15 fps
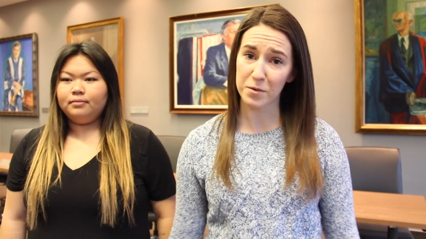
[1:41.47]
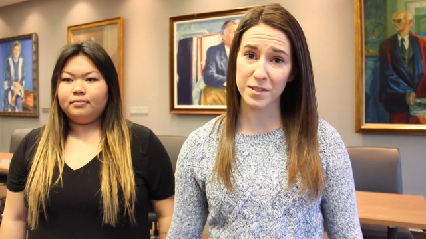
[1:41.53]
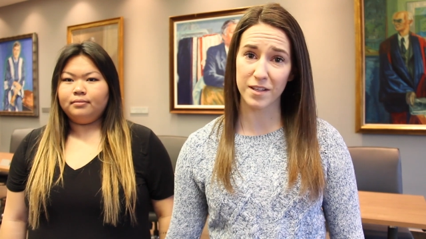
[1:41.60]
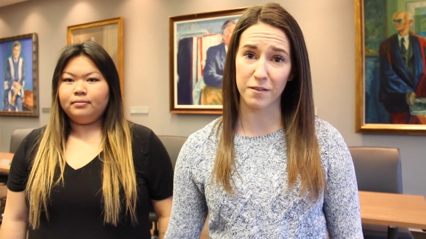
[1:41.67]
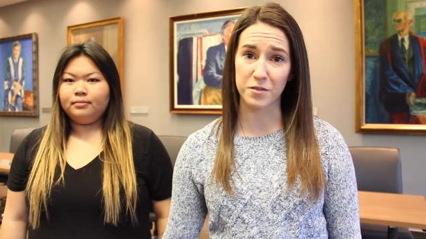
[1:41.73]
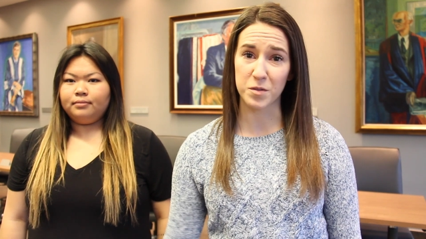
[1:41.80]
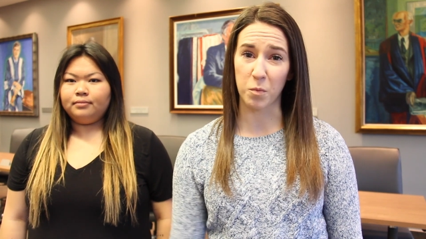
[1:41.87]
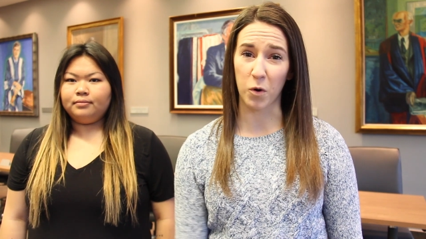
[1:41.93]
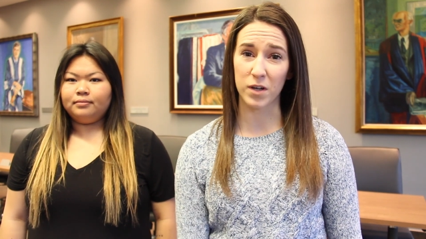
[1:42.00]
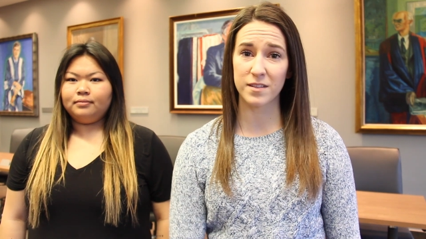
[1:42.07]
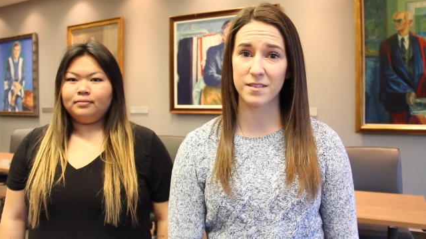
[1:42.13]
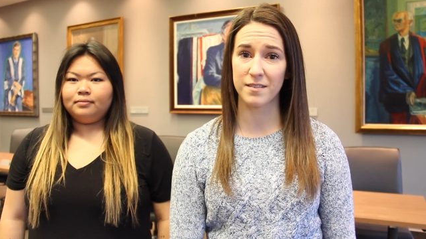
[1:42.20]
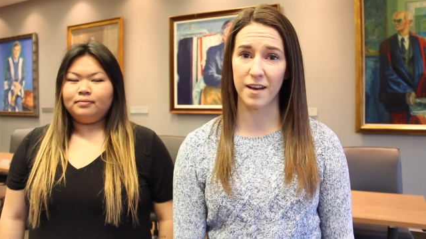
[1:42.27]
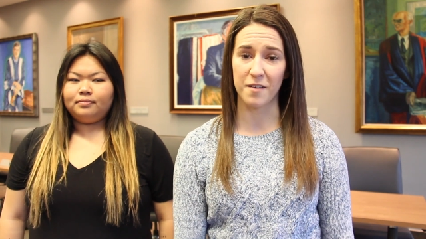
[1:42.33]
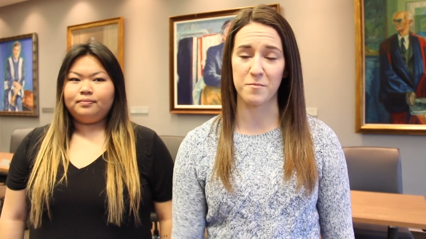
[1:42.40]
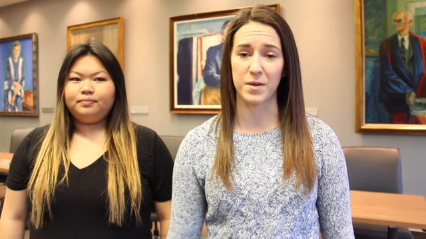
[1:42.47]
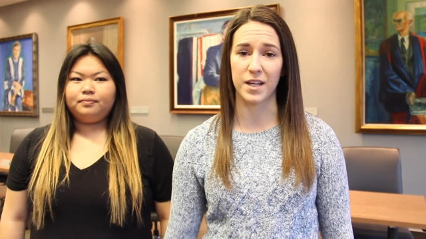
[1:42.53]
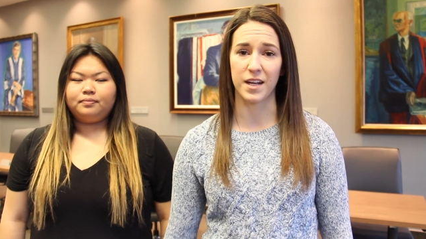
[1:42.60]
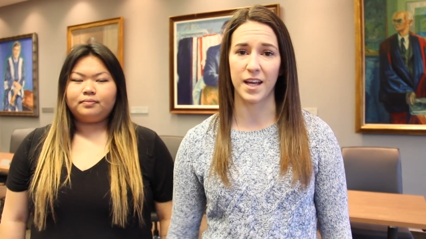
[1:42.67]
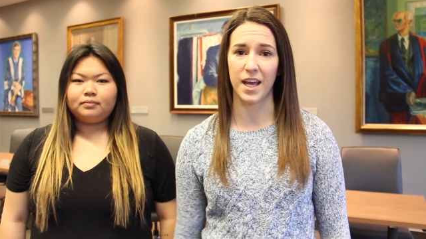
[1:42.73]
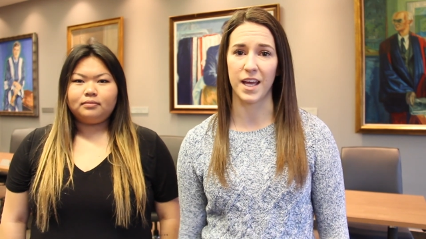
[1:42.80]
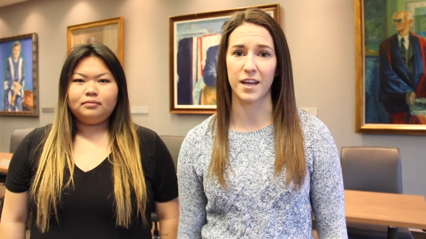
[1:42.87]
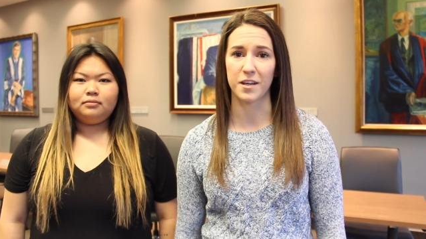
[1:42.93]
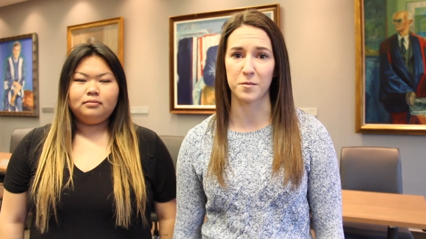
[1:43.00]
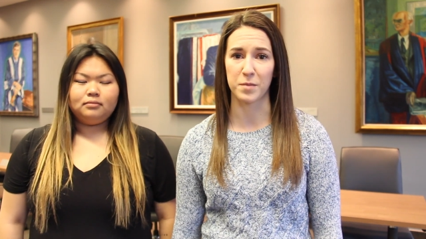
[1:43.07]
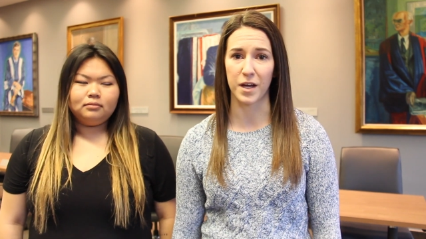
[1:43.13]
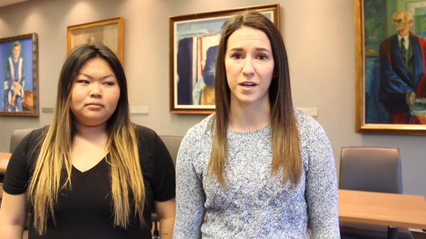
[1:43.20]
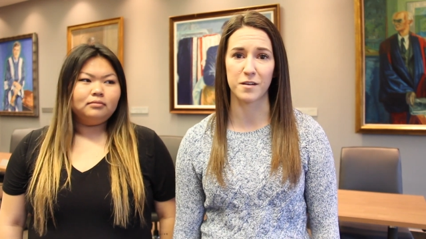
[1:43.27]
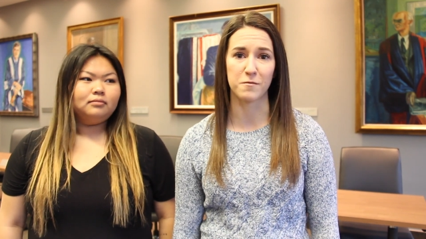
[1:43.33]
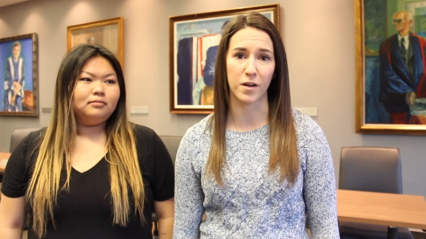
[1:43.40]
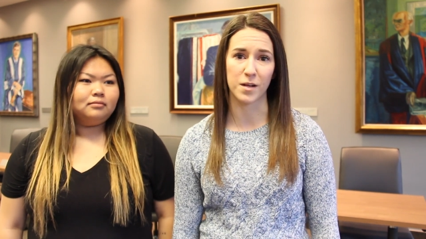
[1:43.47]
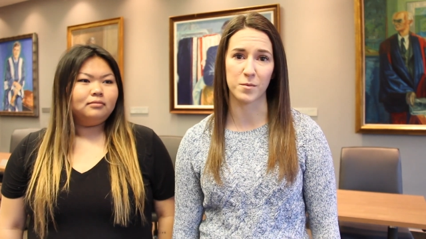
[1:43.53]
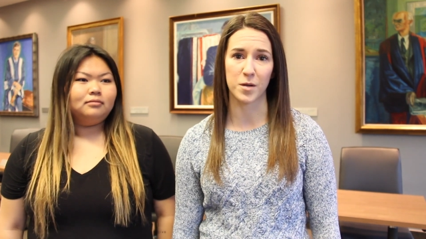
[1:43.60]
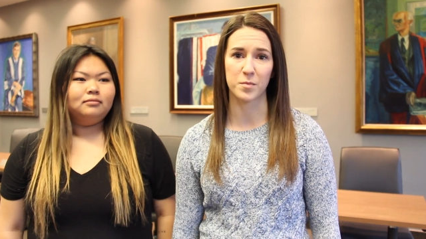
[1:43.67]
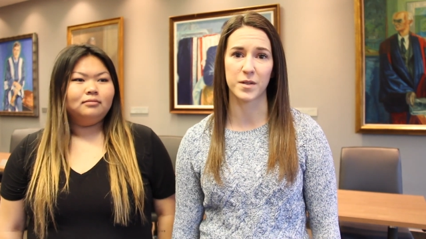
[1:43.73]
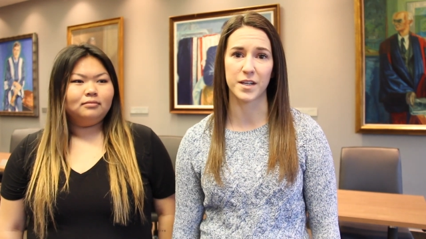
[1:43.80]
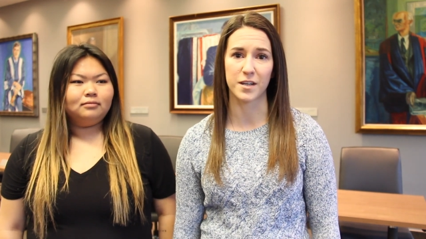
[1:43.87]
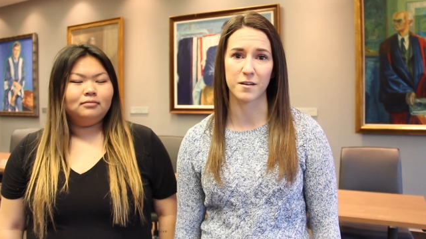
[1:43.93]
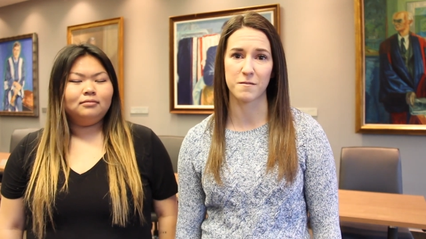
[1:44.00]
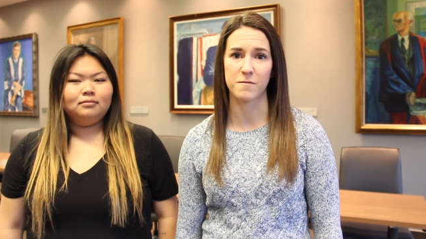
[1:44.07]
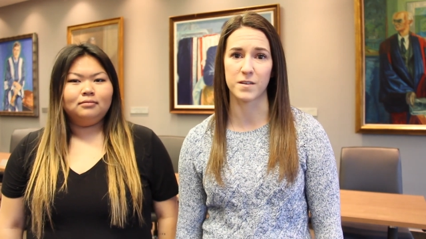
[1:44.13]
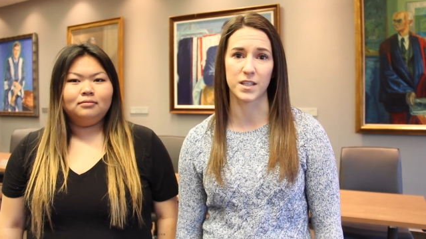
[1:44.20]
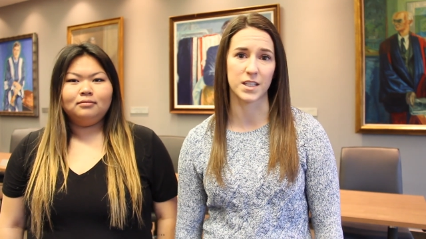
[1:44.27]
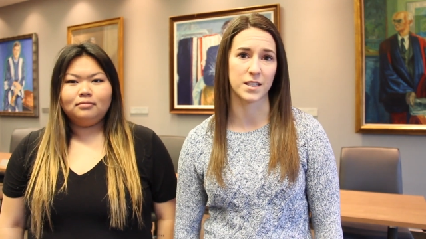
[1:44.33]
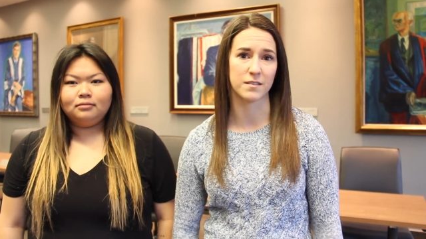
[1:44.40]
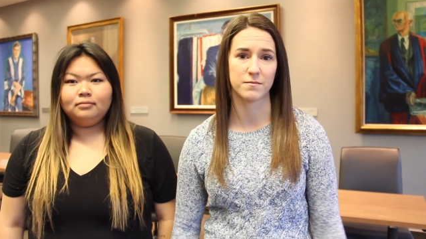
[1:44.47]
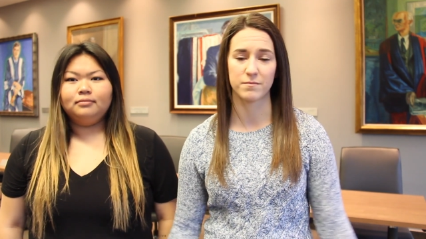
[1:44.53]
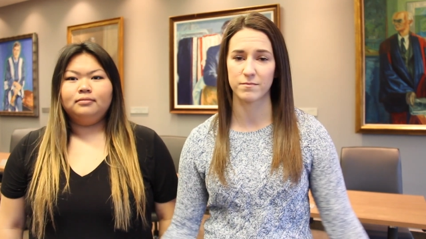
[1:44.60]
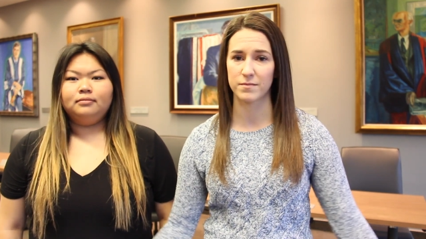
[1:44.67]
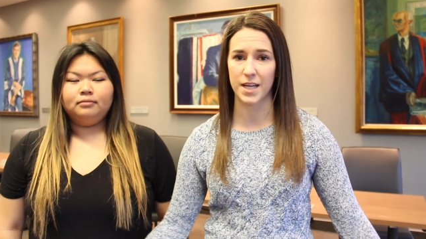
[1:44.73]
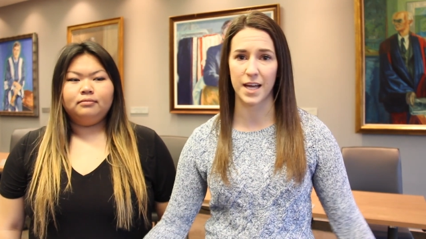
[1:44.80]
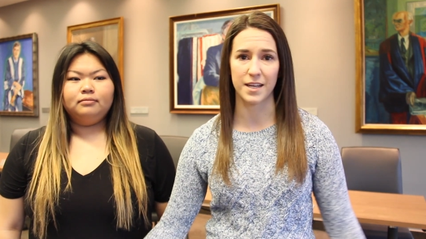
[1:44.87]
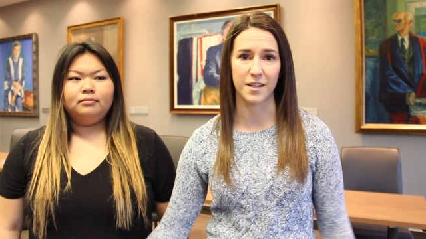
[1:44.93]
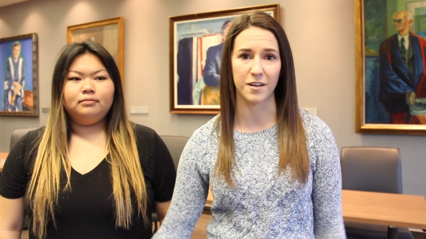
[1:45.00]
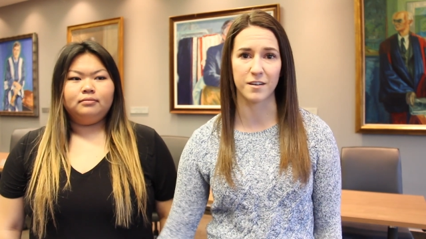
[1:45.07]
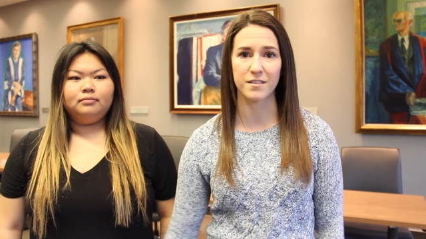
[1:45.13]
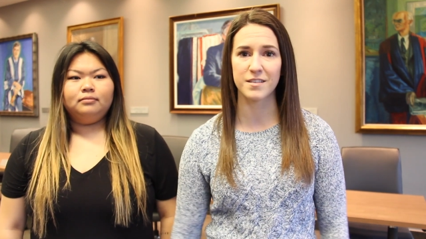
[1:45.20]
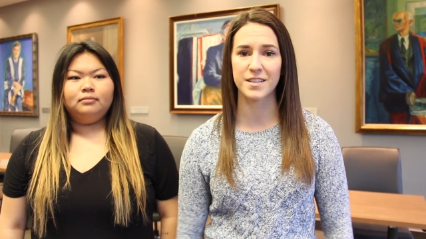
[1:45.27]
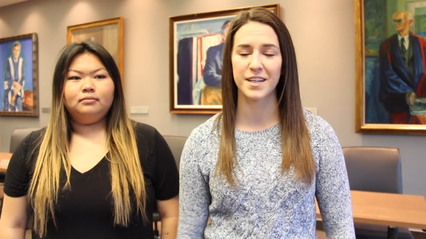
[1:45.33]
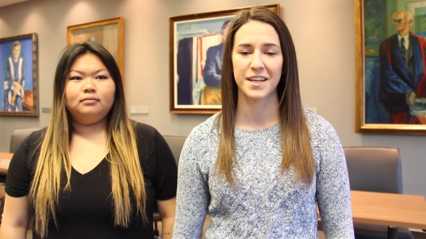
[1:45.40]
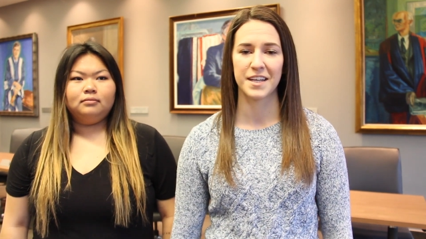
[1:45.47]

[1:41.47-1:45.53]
Speaker 1: always loved sports. I've been a competitive volleyball player for 10 years.